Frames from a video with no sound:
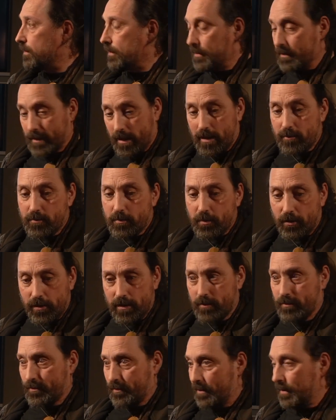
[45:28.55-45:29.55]
They didn't have a
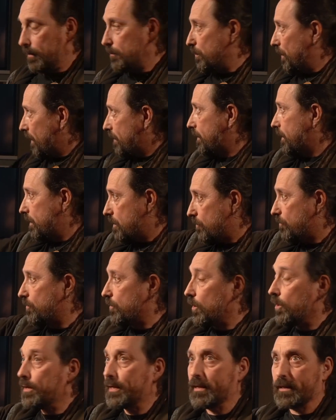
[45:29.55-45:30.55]
pride flag back then to
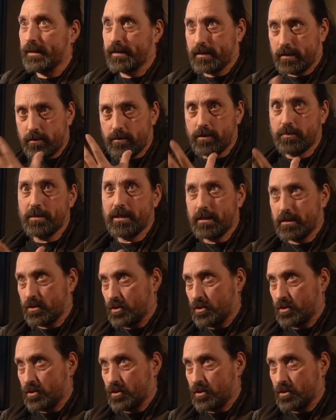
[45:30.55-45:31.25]
fly, like you know what I mean?